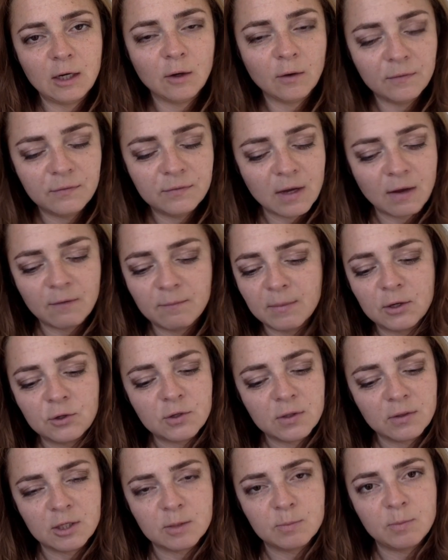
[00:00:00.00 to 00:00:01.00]
know I've
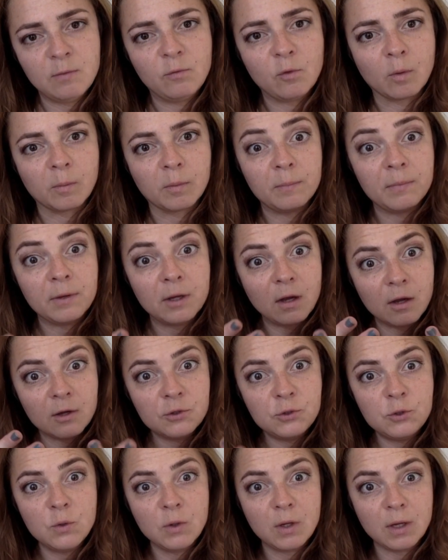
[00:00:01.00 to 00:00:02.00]
mentioned this before, but
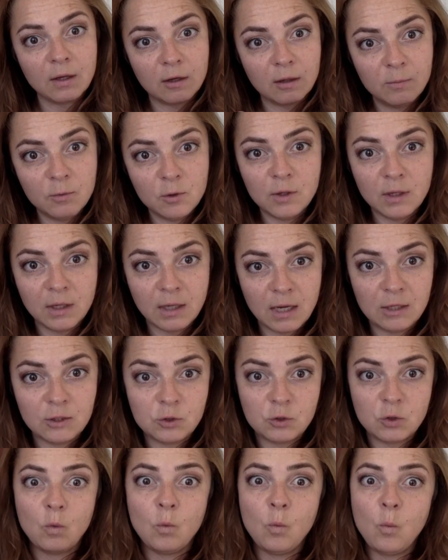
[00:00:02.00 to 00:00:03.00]
because you can communicate
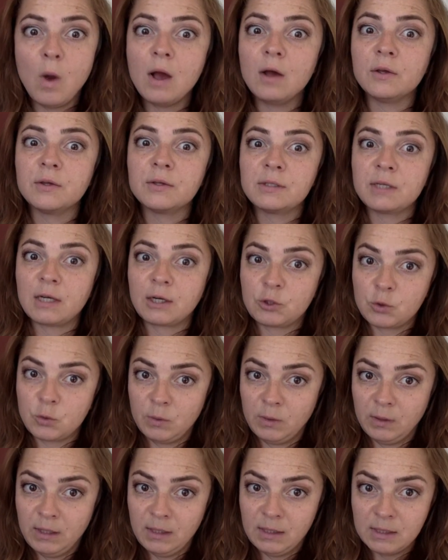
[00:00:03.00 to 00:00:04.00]
so well
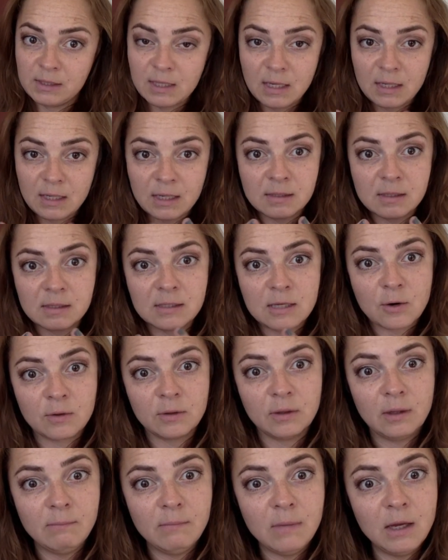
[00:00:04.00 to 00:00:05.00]
sexually, does that
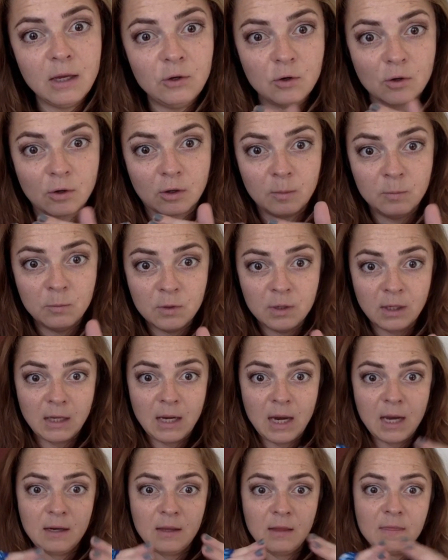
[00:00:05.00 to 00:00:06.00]
necessarily mean you're
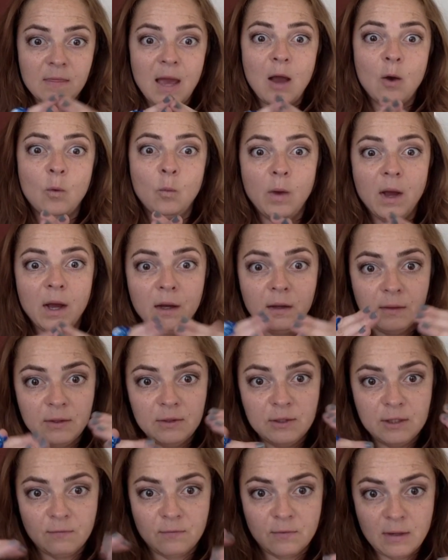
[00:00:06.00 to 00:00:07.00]
communicating that well in
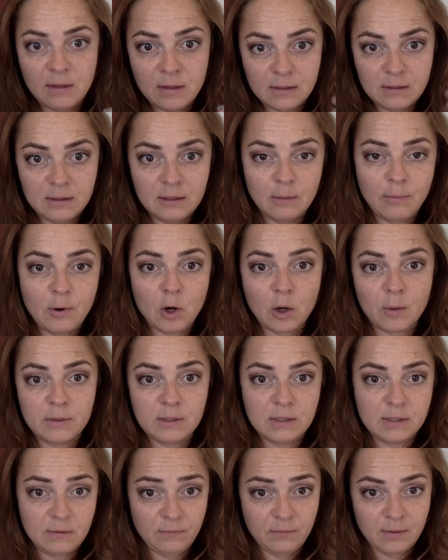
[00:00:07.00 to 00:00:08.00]
different
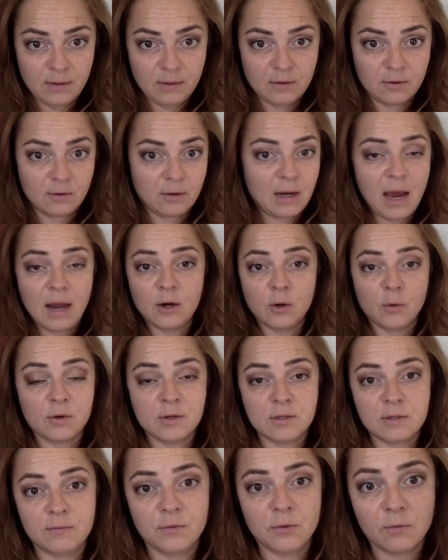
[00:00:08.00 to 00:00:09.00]
departments or
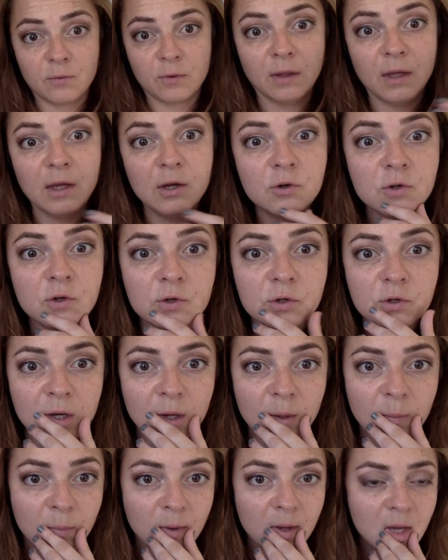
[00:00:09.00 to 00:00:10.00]
categories of the
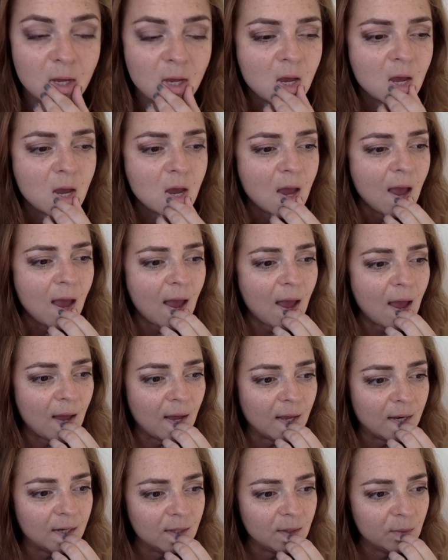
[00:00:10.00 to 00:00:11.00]
relationship?
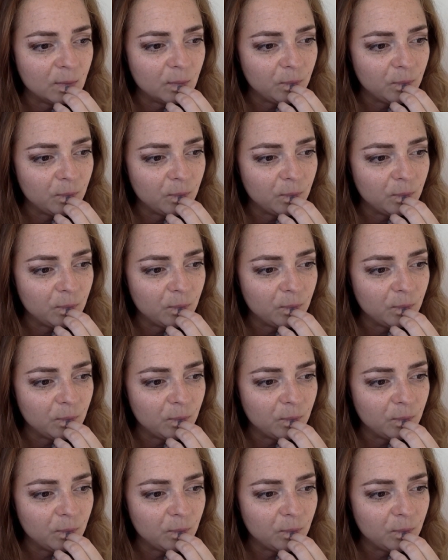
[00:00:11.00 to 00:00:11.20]
And